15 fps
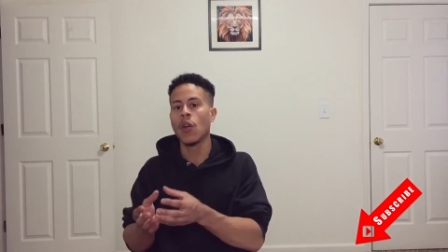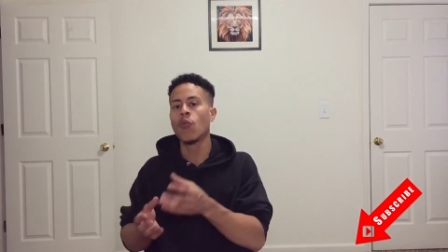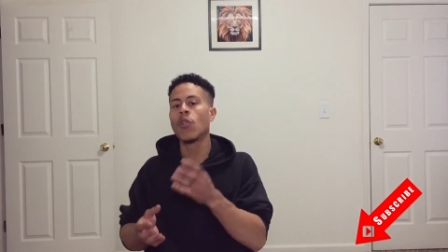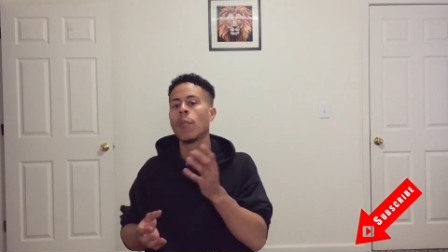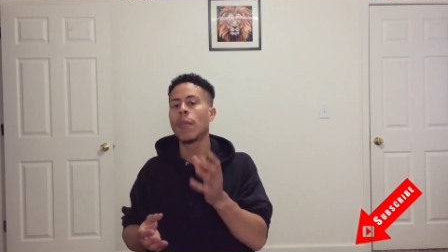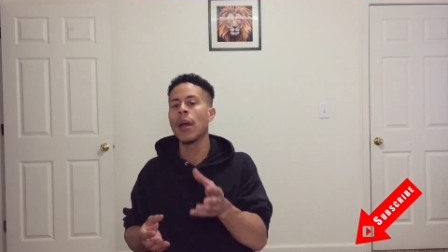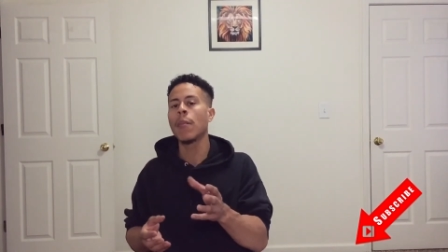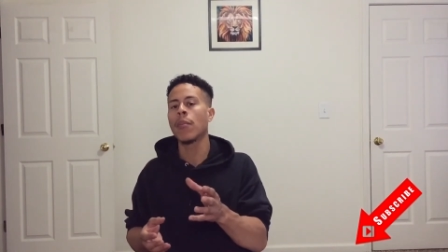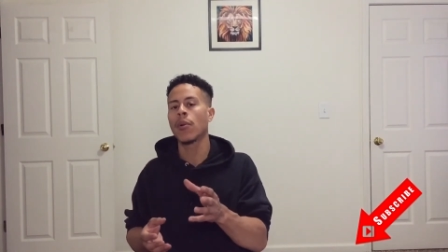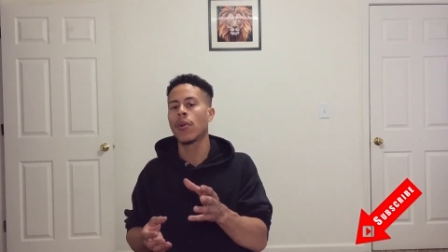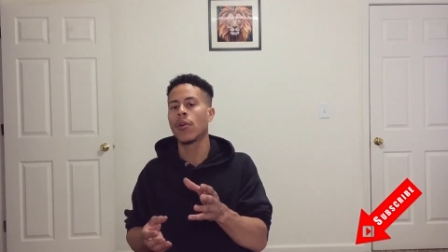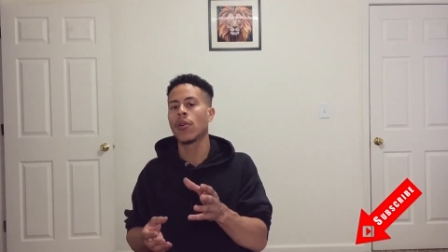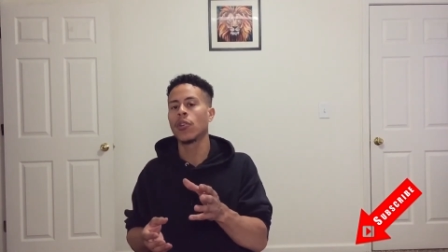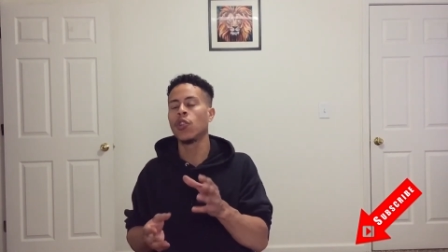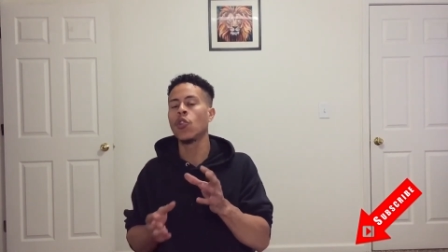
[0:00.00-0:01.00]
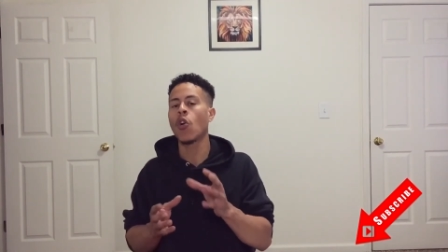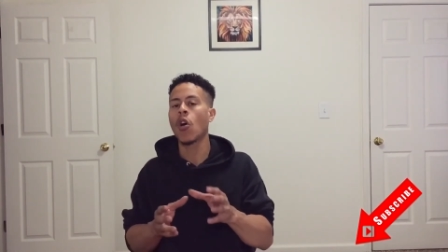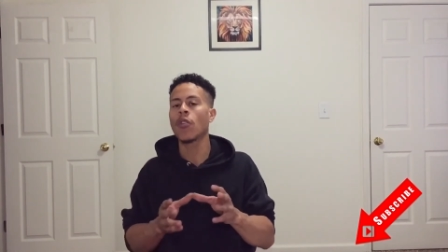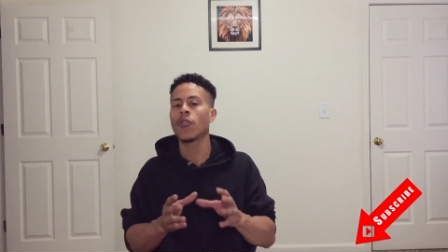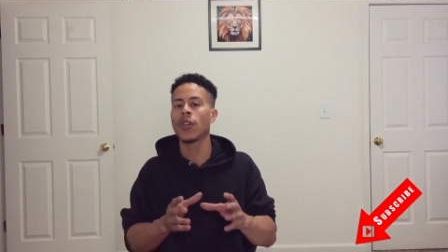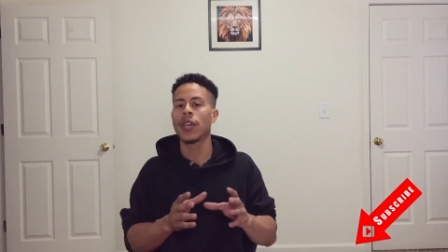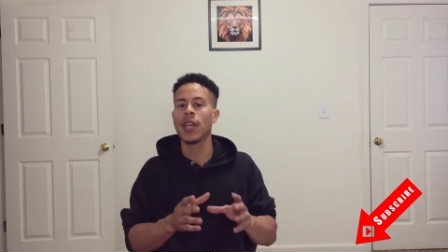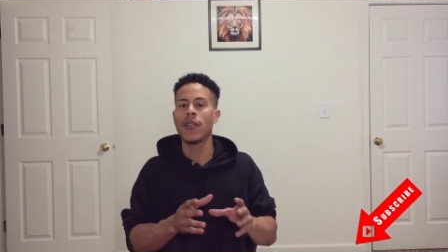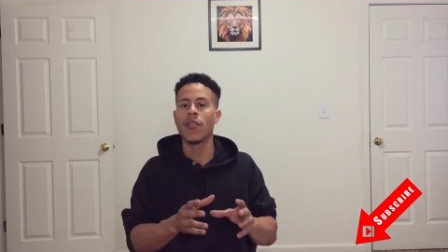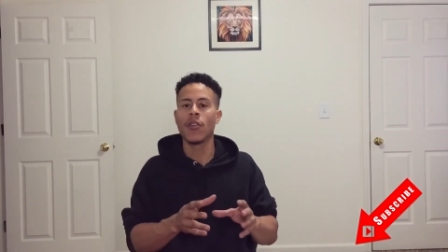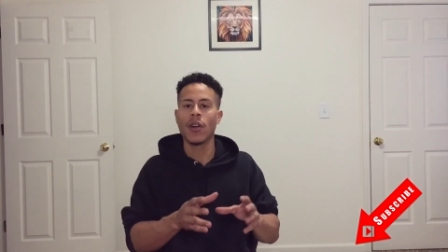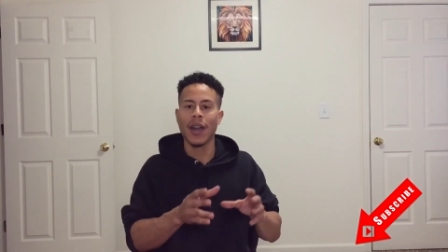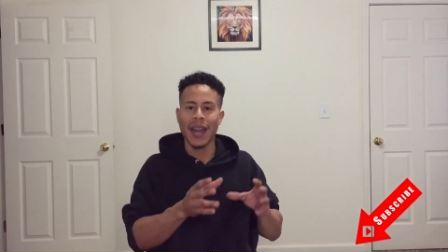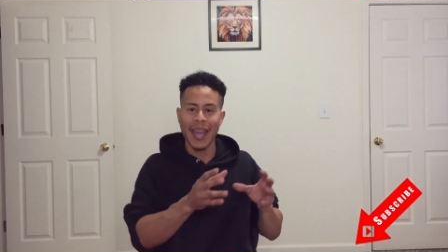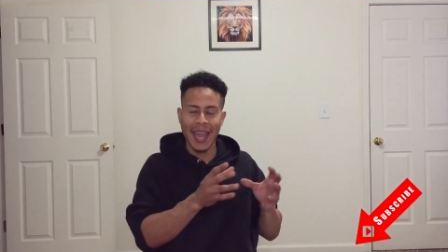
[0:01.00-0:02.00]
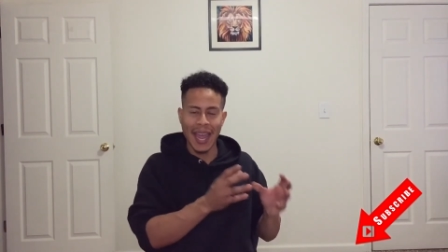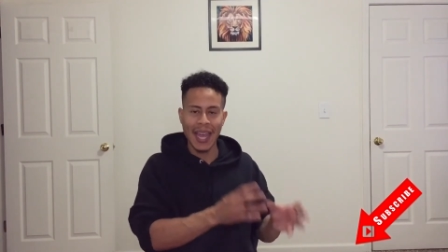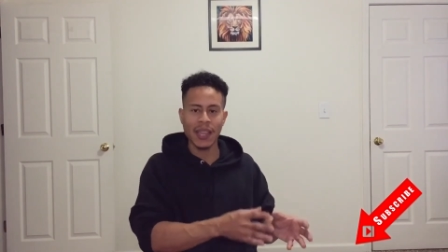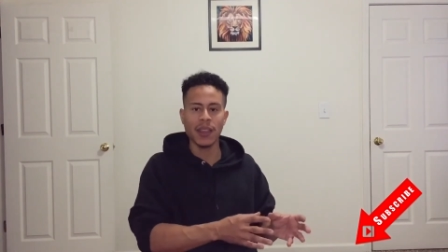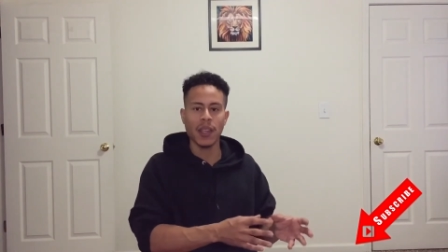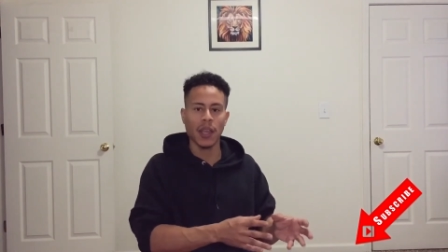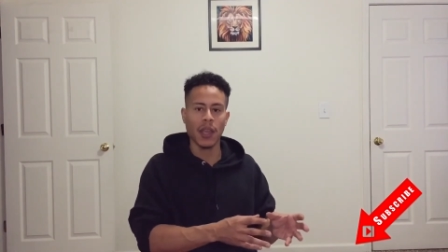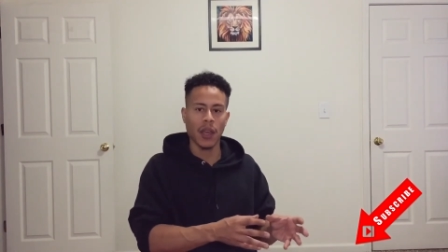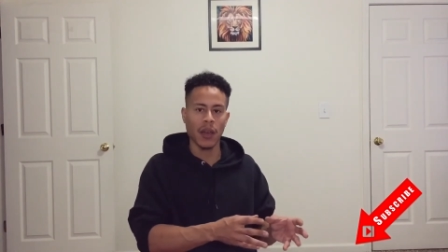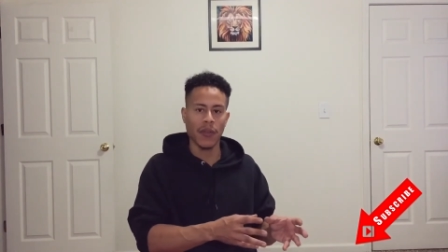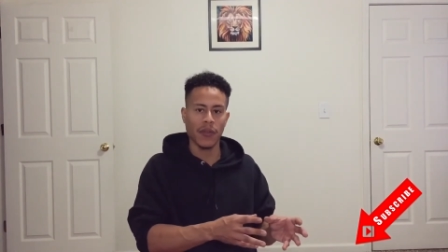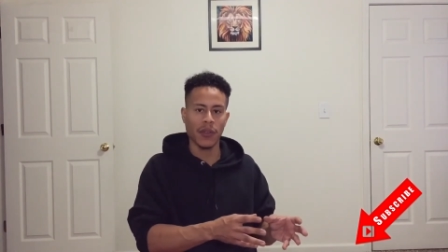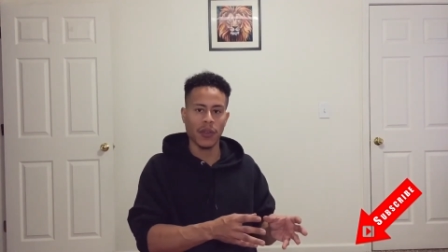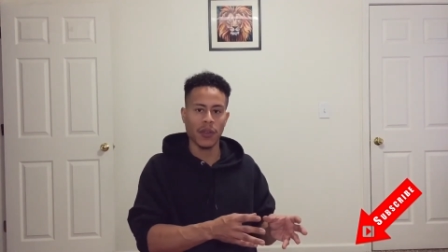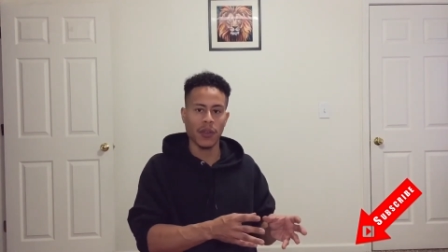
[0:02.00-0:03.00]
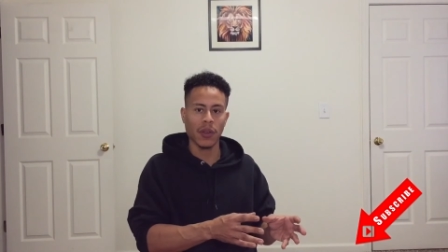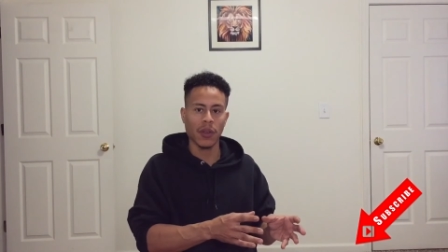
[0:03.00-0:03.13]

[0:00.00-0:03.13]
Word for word: Remember, you are the giver and the gift.